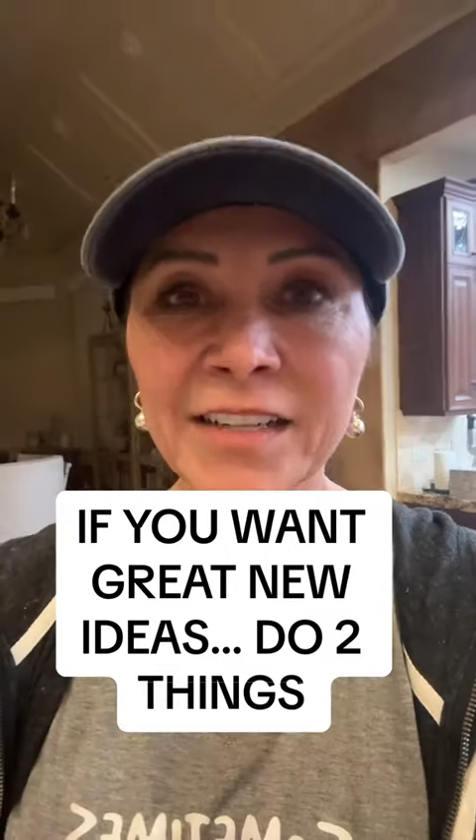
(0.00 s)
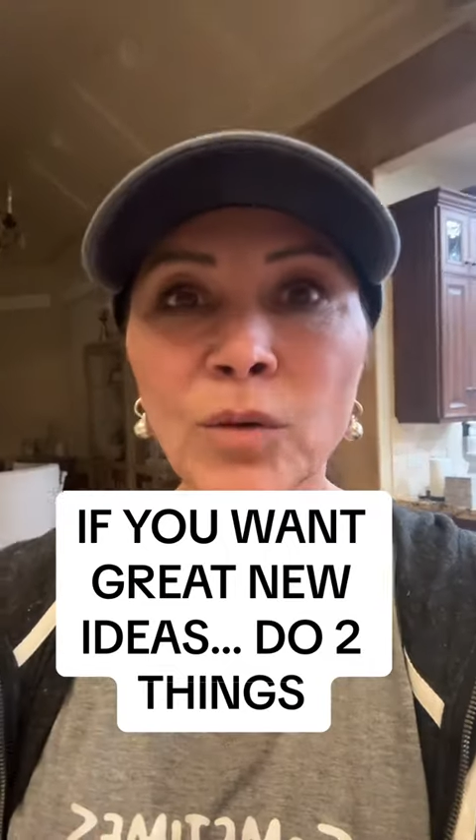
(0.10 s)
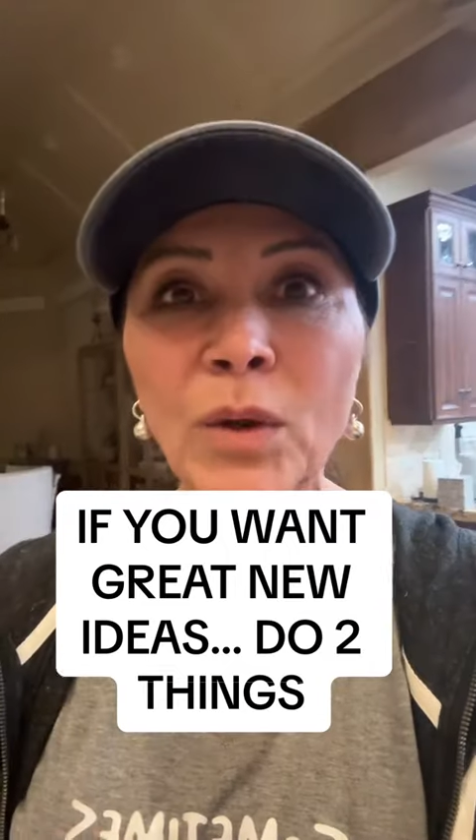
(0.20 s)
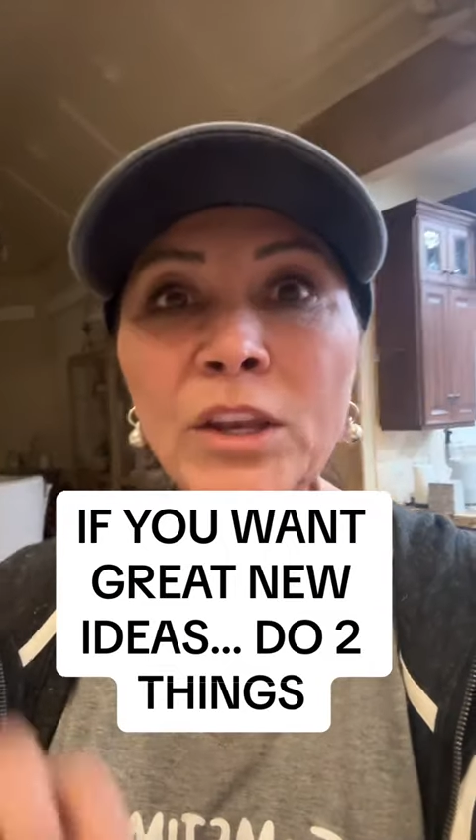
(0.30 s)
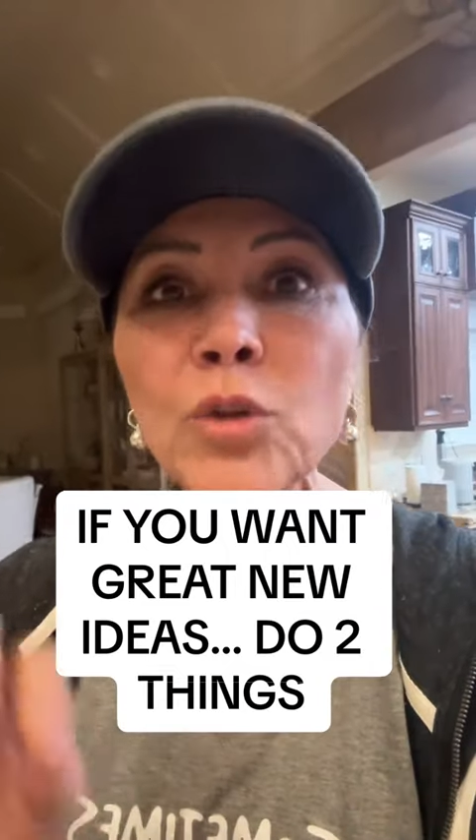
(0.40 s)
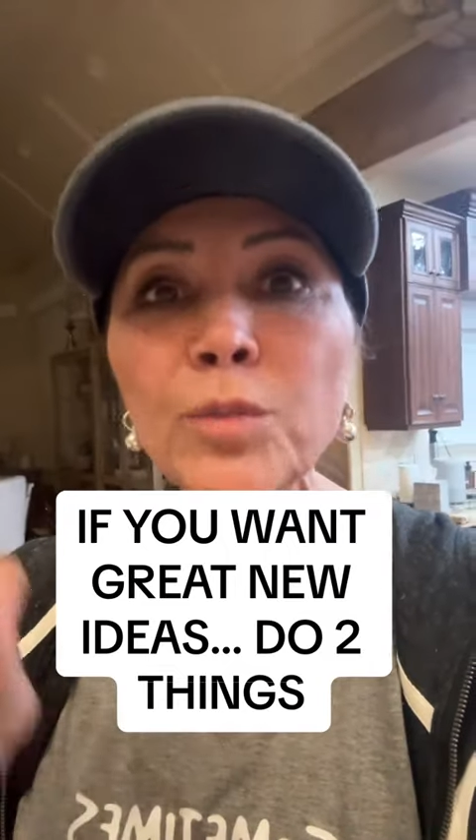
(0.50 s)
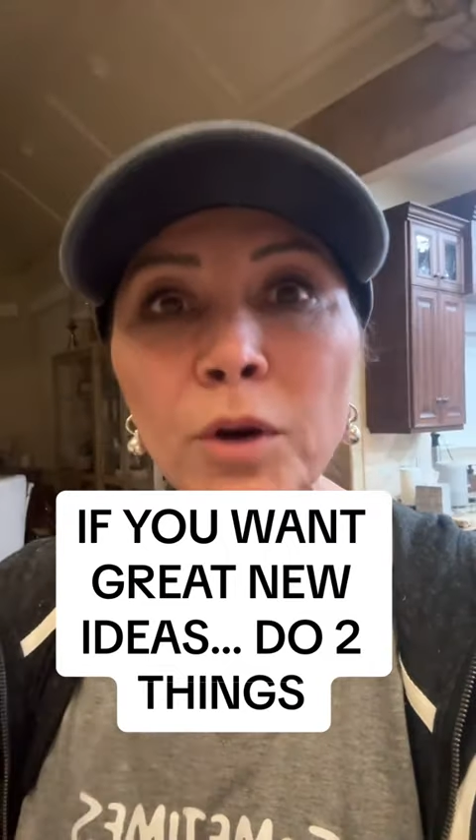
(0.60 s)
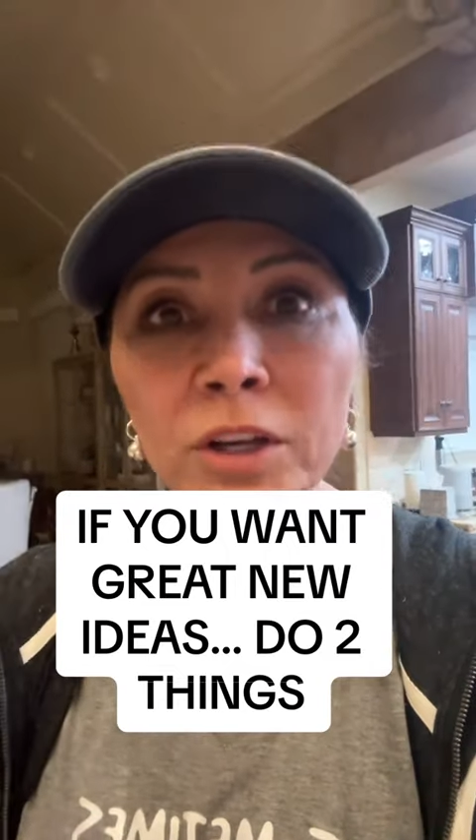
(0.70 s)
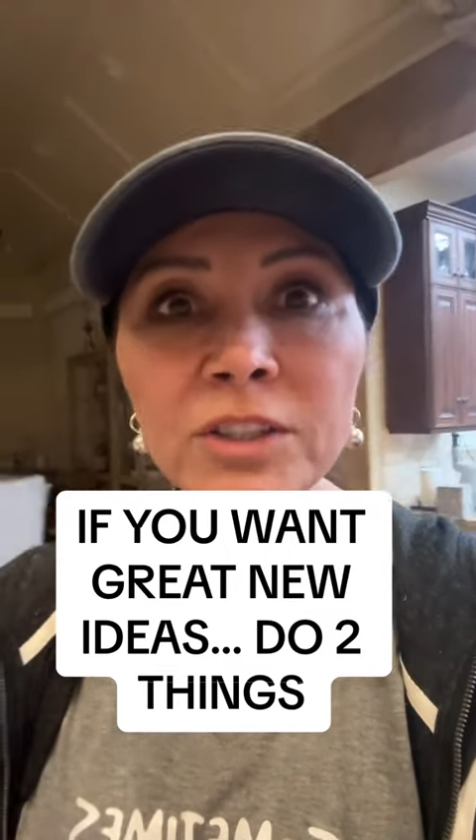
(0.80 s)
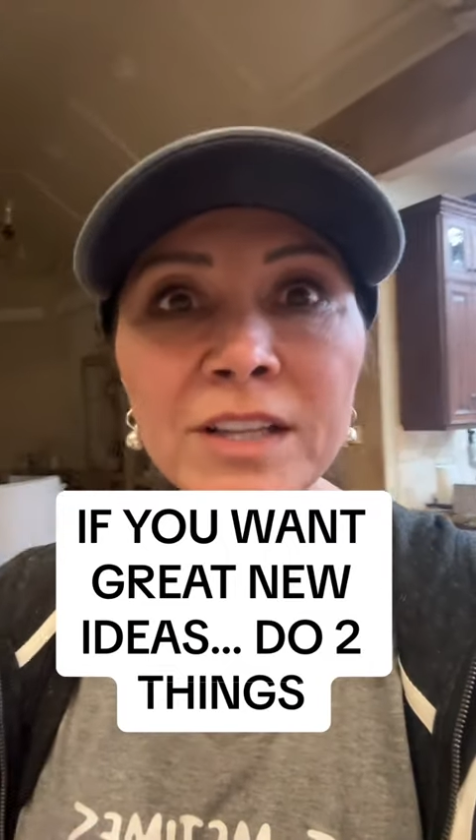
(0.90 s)
When you
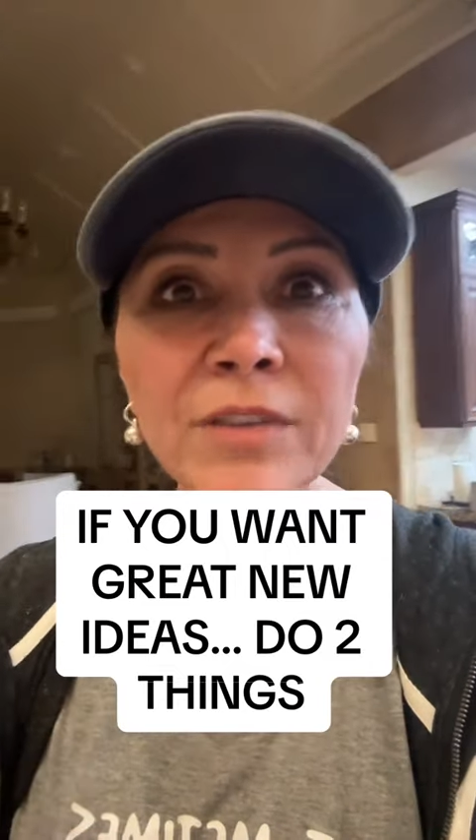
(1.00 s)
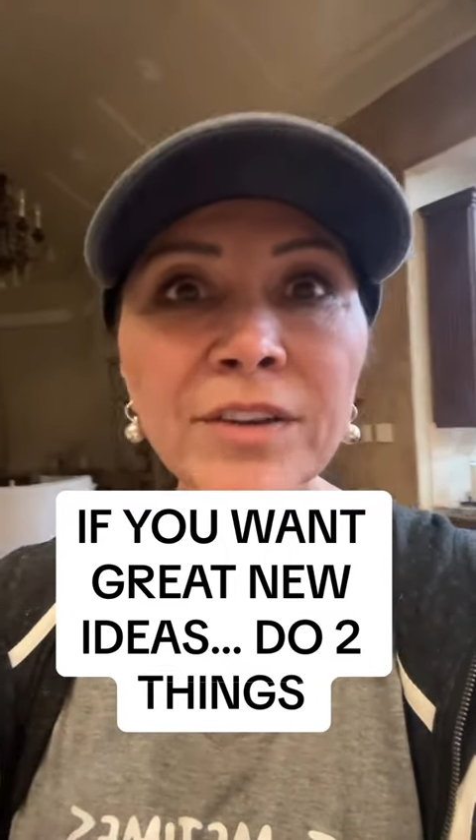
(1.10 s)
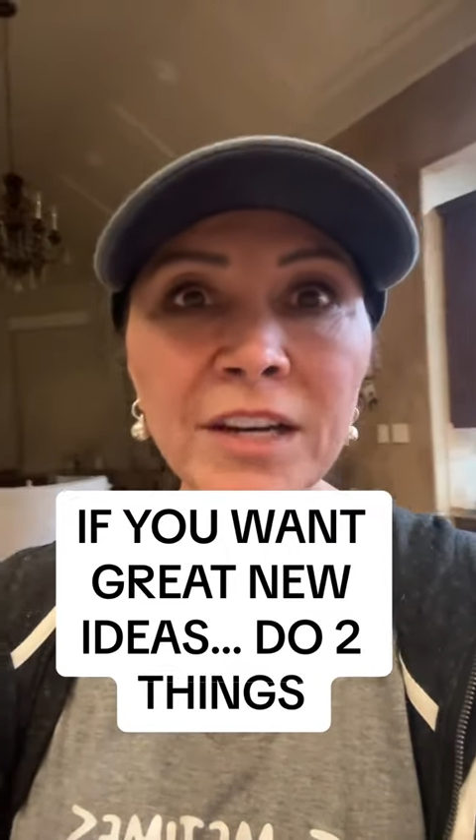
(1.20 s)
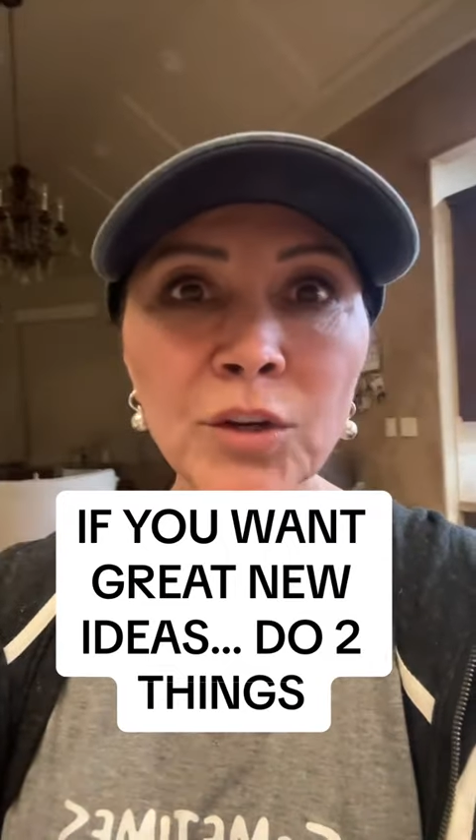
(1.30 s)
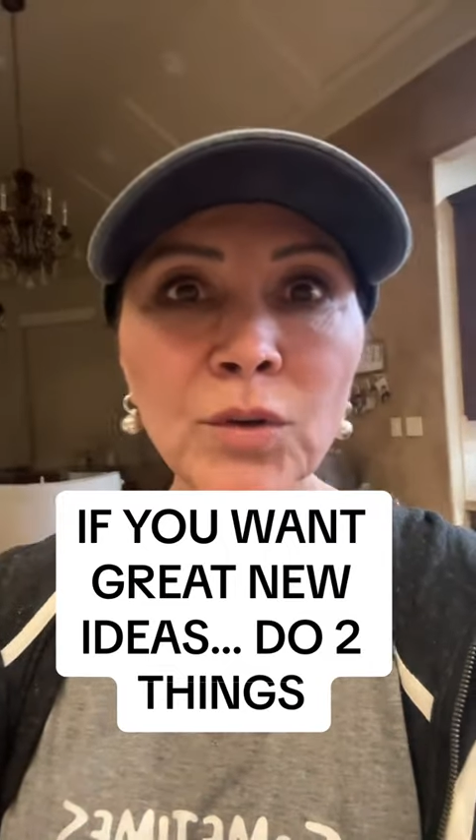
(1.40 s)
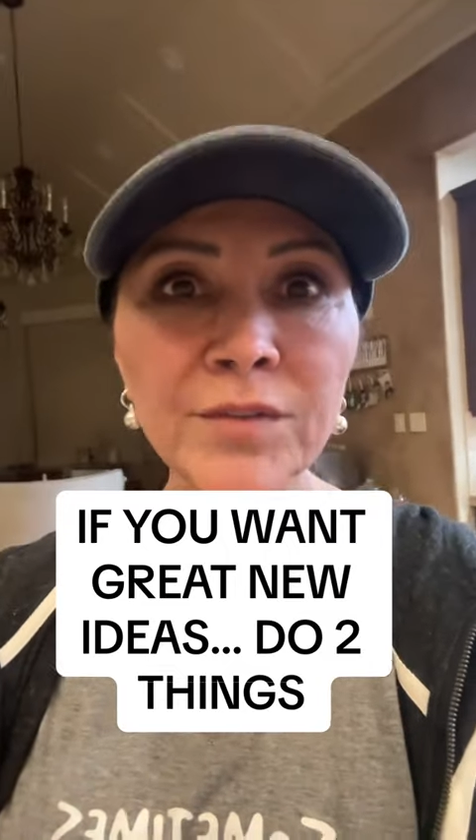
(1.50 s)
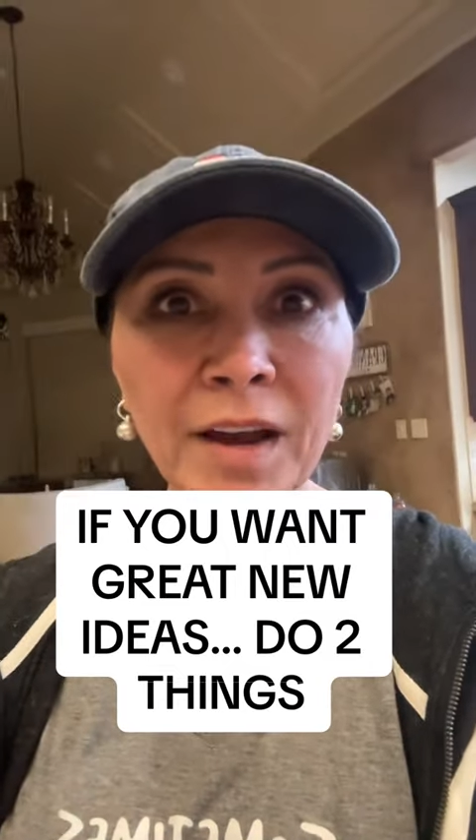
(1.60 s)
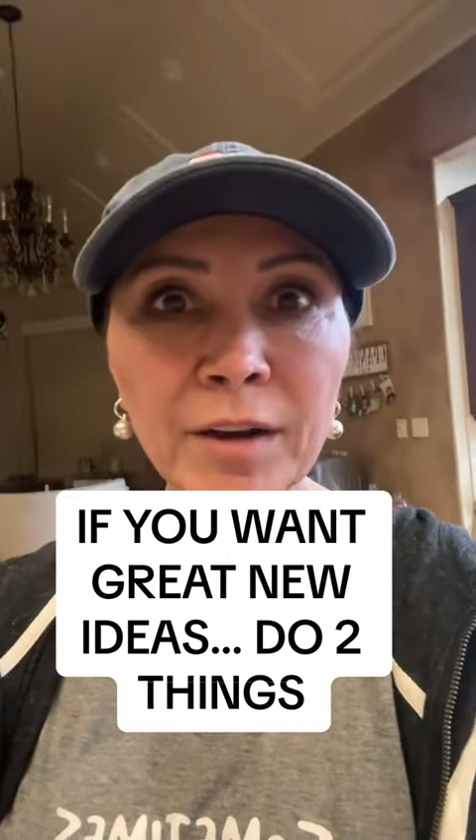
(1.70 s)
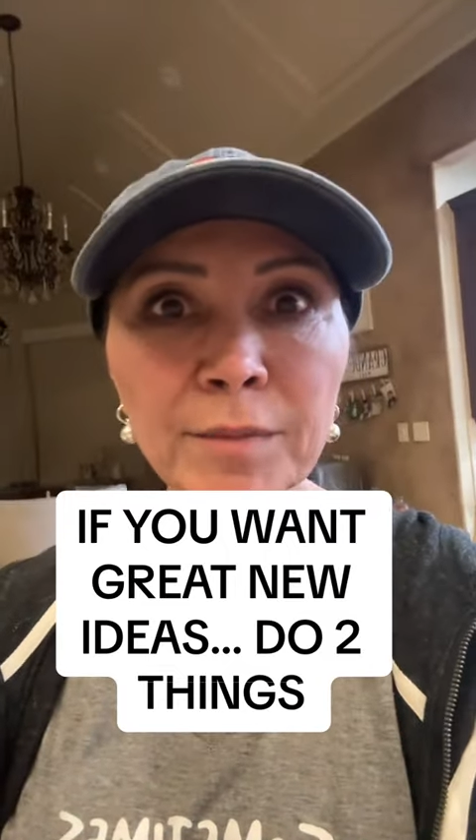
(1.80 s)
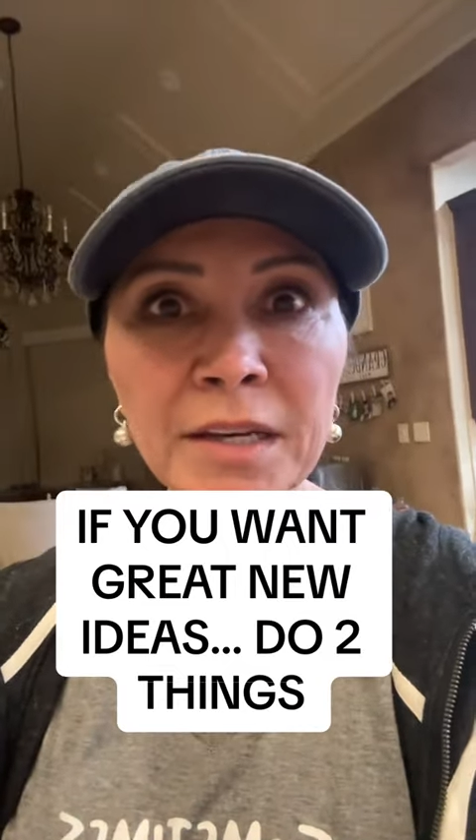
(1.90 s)
put yourself in a new
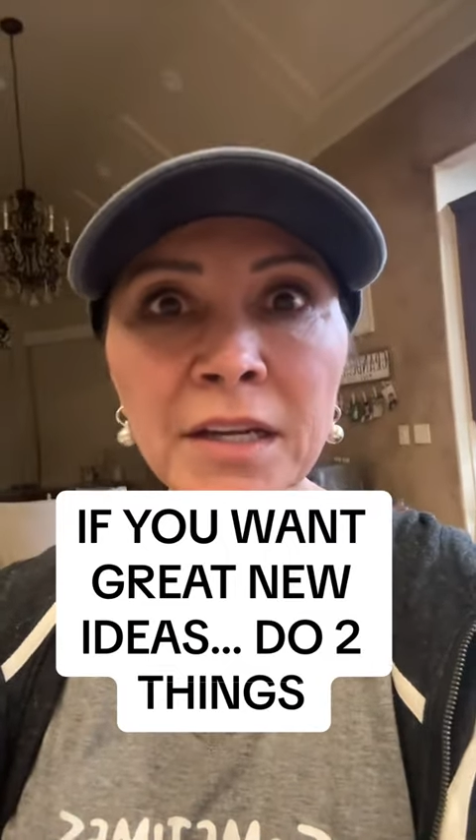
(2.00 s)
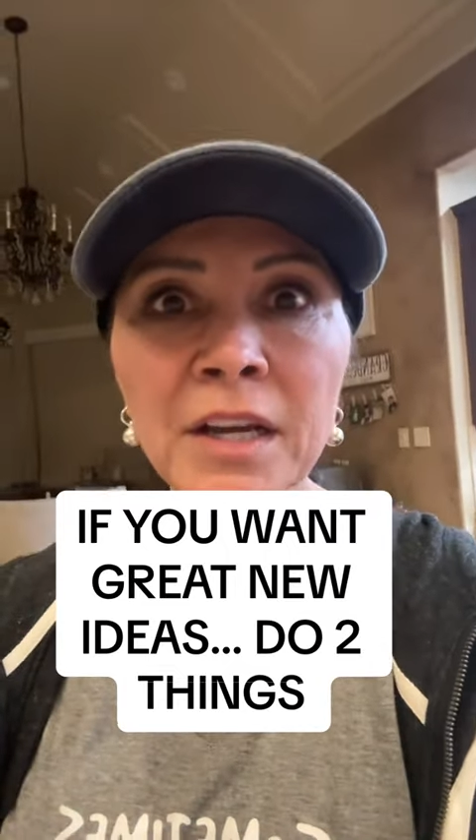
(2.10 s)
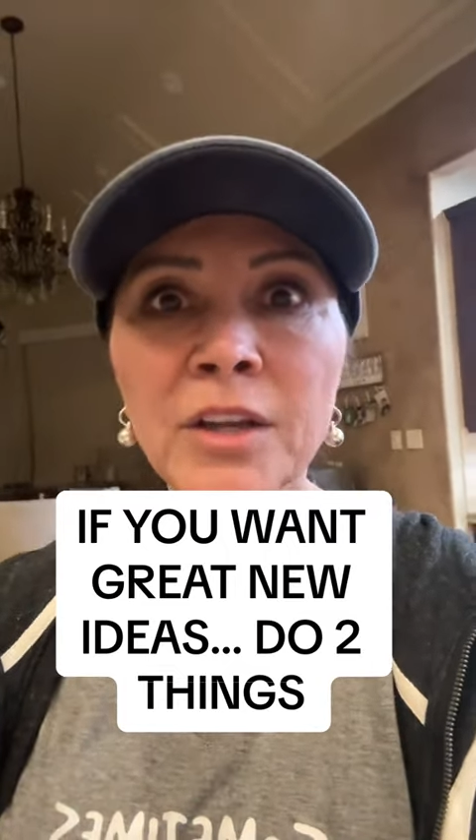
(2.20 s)
environment,